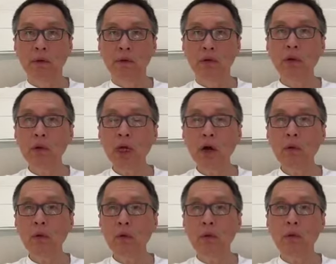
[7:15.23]
So
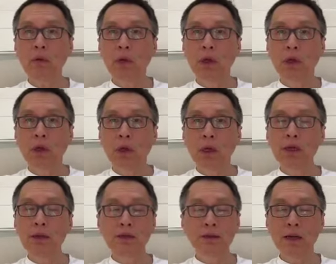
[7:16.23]
now,
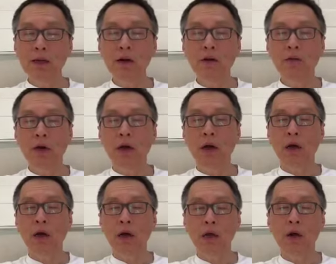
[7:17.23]
instead of
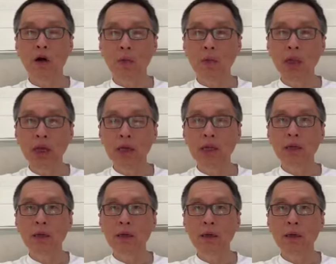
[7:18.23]
uh,
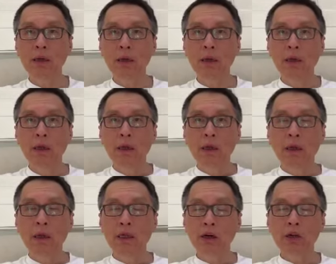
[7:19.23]
complaining,
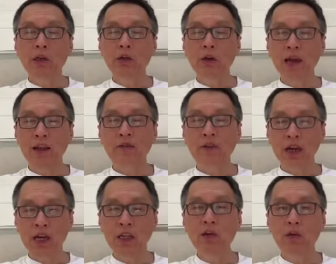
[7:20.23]
in order to add
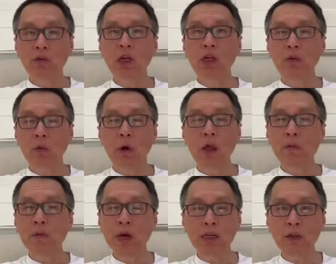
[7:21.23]
value to it,
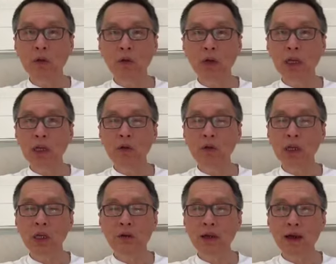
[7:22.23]
one must look into
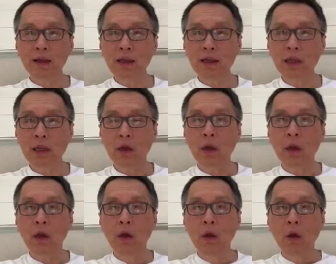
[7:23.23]
the reality.
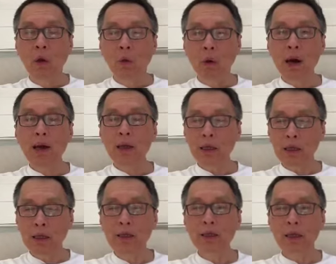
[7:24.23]
Why
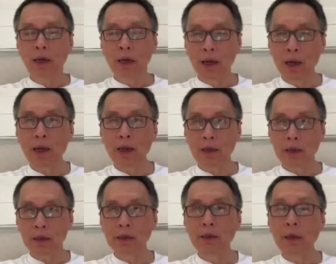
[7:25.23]
is the heck
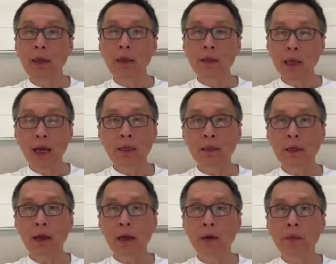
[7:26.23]
is that
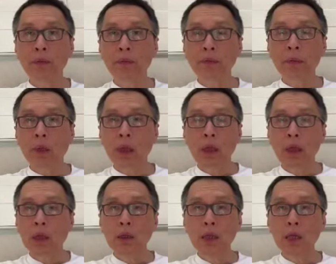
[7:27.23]
uh,
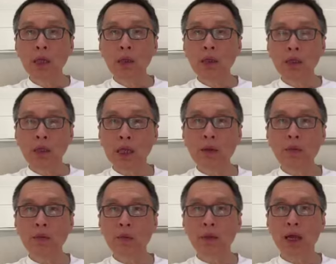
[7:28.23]
the, the
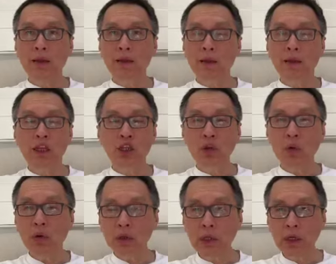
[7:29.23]
thing get
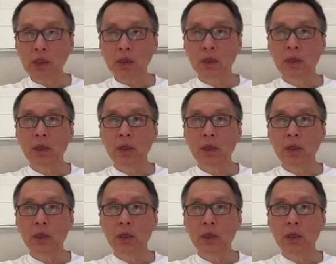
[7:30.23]
distorted,